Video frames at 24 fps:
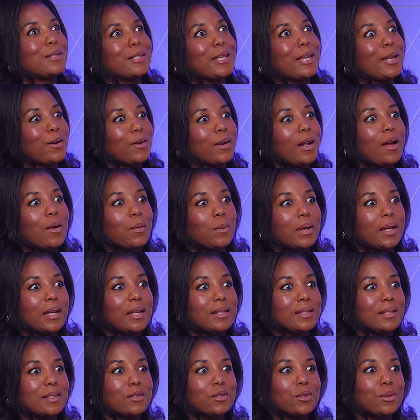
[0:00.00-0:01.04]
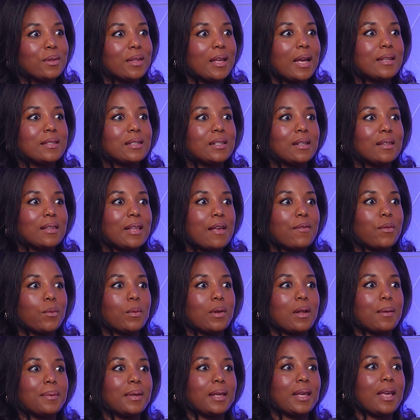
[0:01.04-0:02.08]
scared I was in 2011
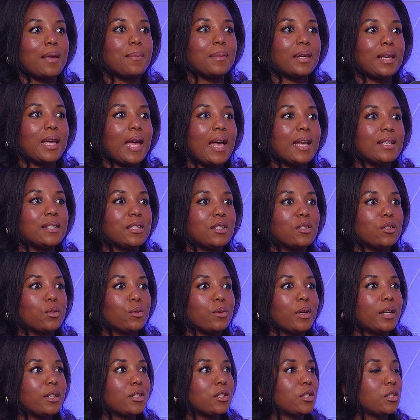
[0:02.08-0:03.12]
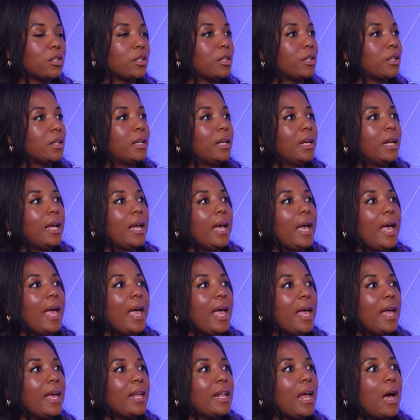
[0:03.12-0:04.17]
when I became a casting director
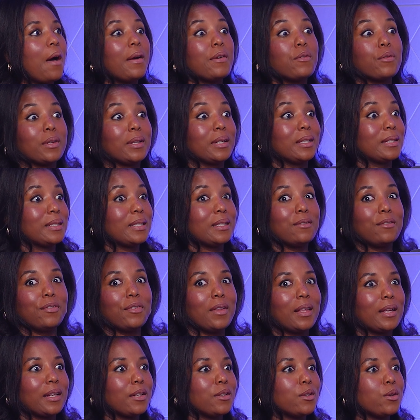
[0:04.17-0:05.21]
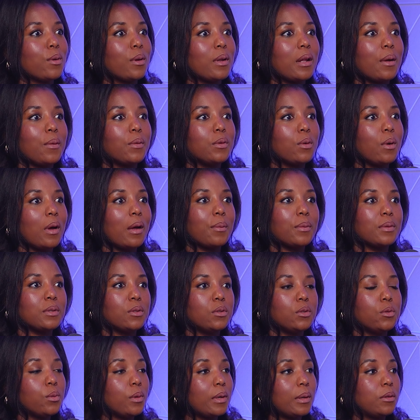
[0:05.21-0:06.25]
and how I really didn't feel like I knew what I knew I was
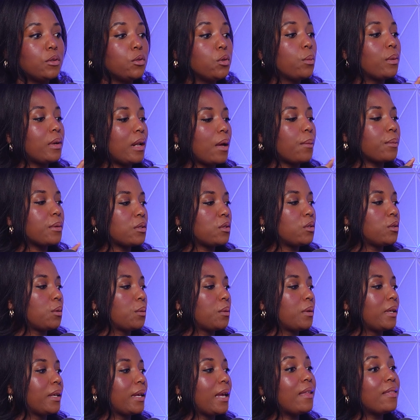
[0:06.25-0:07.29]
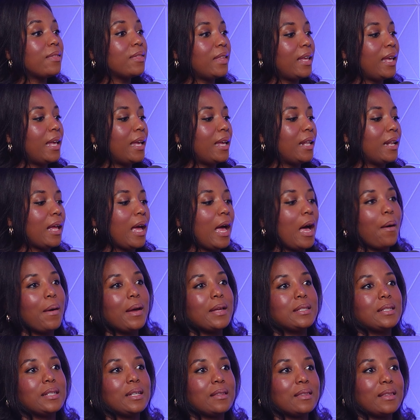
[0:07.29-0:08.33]
knew, knew what I was doing. And then how
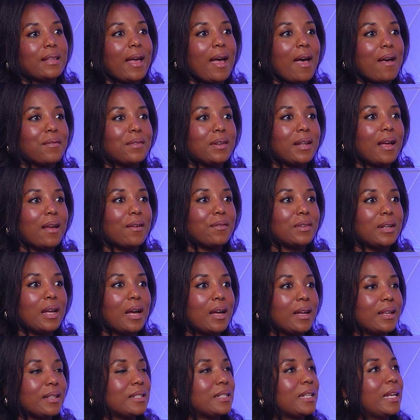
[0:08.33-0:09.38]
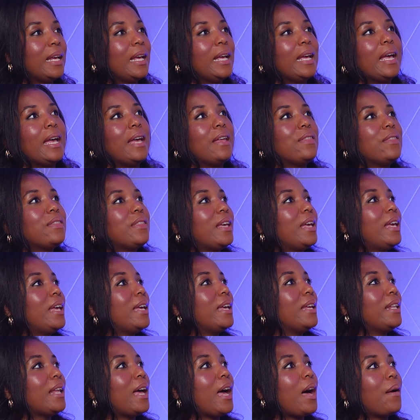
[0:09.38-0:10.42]
I did the have and have nots. And
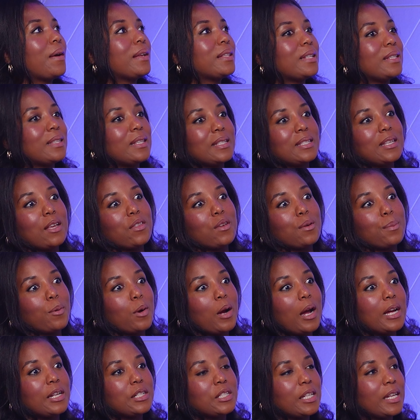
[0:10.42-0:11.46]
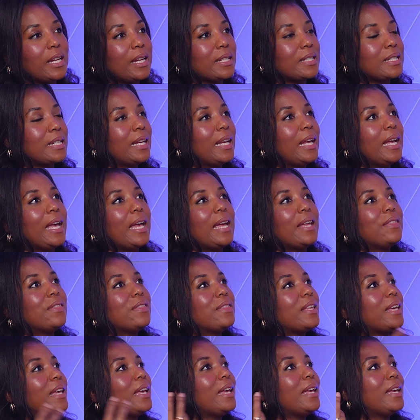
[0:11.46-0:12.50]
then how I did this other project.
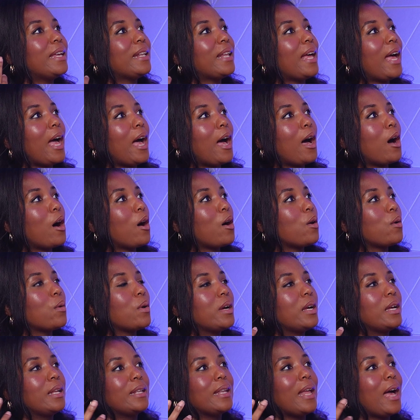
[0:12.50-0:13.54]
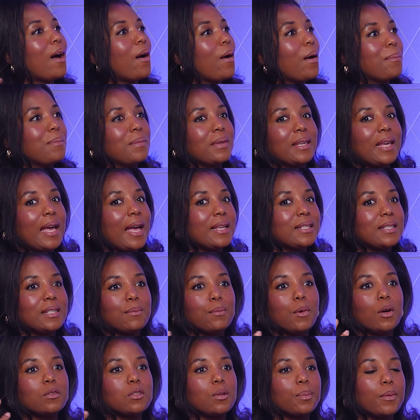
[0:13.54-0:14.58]
And then how now I'm
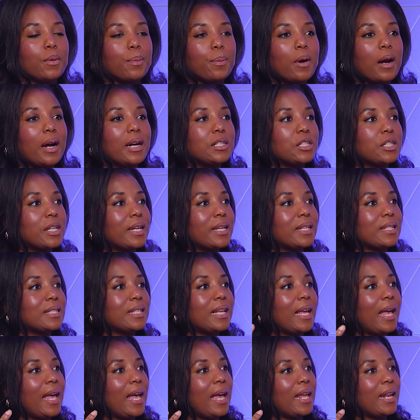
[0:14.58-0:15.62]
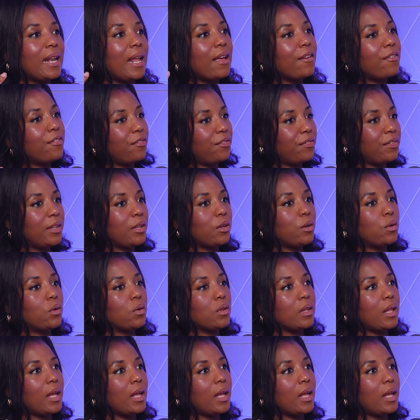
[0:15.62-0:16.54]
casting multiple projects and I feel